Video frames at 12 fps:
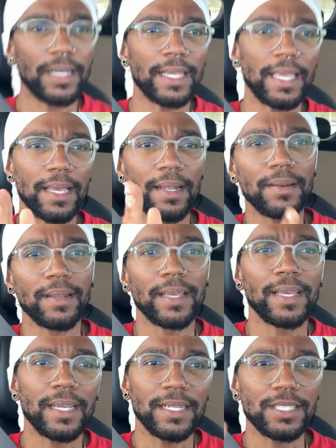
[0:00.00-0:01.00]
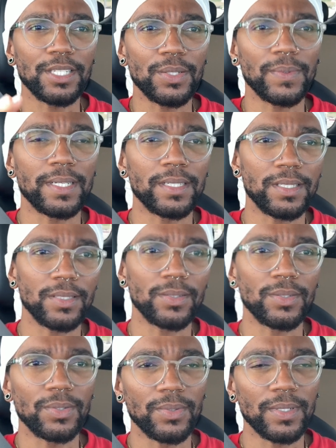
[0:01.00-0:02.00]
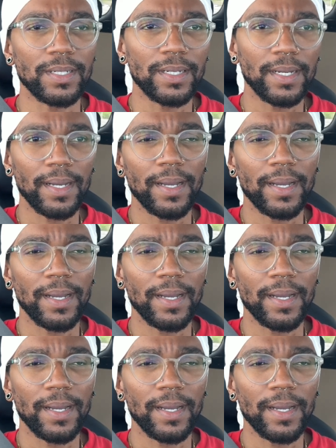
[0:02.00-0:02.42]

again, continuing to